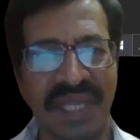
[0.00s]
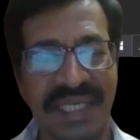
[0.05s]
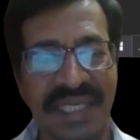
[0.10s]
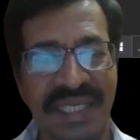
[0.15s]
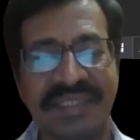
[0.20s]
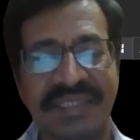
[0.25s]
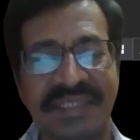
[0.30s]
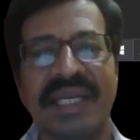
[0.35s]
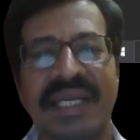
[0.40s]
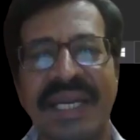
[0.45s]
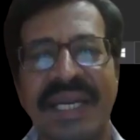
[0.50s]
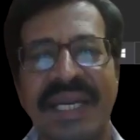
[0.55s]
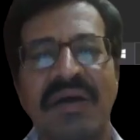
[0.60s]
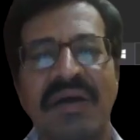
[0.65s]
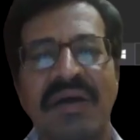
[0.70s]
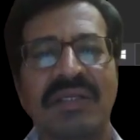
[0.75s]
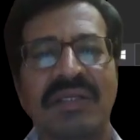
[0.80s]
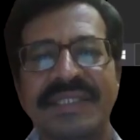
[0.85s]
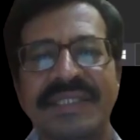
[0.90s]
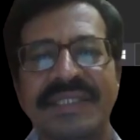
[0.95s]
that is the right
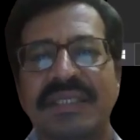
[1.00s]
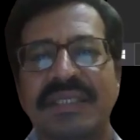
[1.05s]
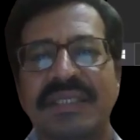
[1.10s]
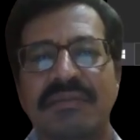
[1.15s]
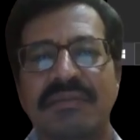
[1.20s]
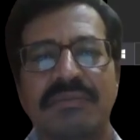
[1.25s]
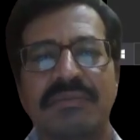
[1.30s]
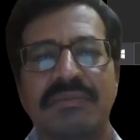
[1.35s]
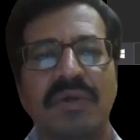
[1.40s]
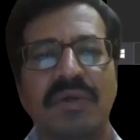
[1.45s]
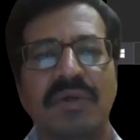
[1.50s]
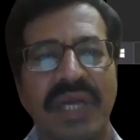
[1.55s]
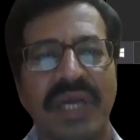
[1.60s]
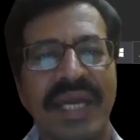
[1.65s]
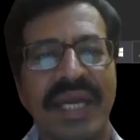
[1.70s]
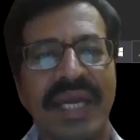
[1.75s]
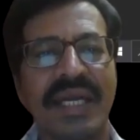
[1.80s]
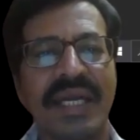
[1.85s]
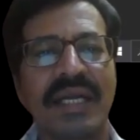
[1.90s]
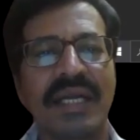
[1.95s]
answer.
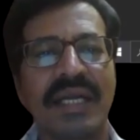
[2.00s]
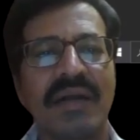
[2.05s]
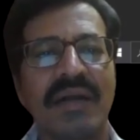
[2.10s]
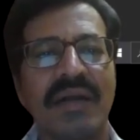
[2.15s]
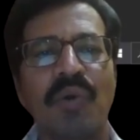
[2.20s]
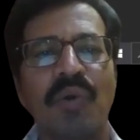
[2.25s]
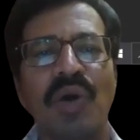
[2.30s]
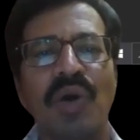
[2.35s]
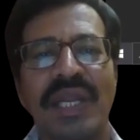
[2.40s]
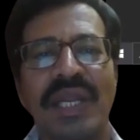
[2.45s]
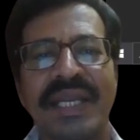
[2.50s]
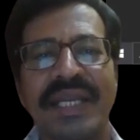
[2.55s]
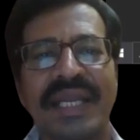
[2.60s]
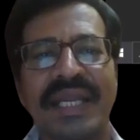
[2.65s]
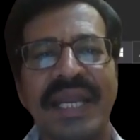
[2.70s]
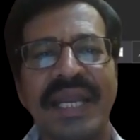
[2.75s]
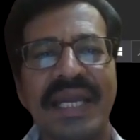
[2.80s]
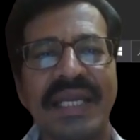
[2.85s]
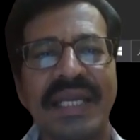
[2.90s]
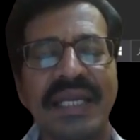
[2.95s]
Okay, pollen
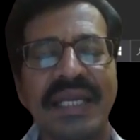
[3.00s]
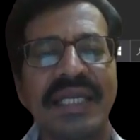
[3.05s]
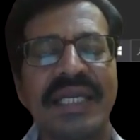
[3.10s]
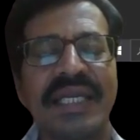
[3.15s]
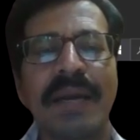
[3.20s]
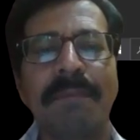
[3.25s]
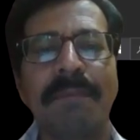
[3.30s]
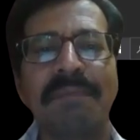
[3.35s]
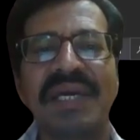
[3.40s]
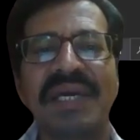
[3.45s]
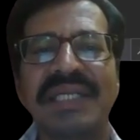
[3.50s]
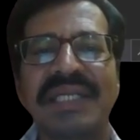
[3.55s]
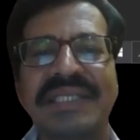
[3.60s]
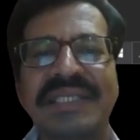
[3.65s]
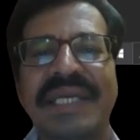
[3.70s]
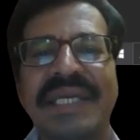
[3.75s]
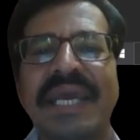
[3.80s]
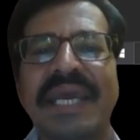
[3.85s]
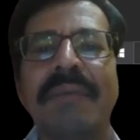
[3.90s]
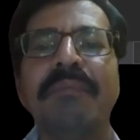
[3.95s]
grain, it appears
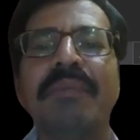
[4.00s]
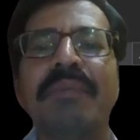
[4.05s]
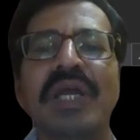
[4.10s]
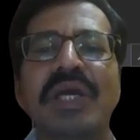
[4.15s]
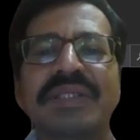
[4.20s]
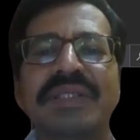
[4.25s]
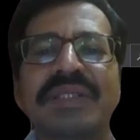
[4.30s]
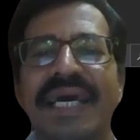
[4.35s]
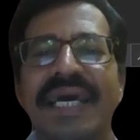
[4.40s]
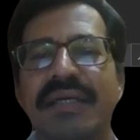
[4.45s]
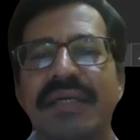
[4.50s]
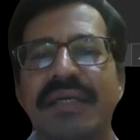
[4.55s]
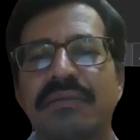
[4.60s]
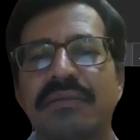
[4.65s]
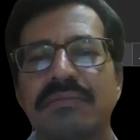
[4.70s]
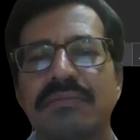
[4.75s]
like embryo sac.